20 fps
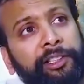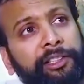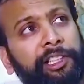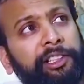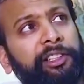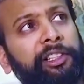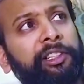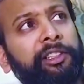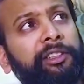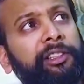
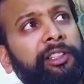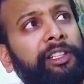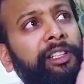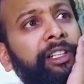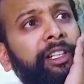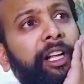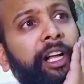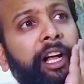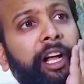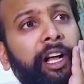this is
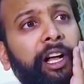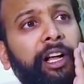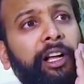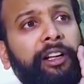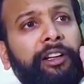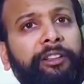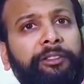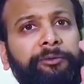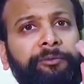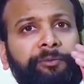
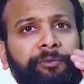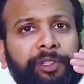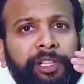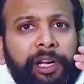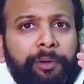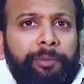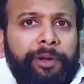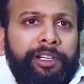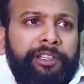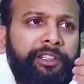a
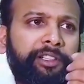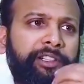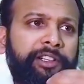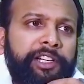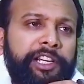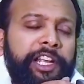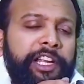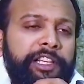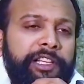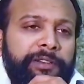little bit
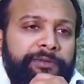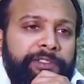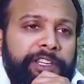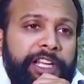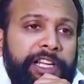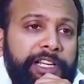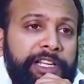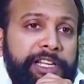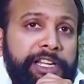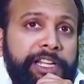creative
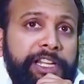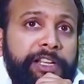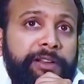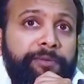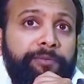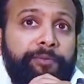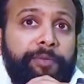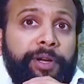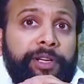technique,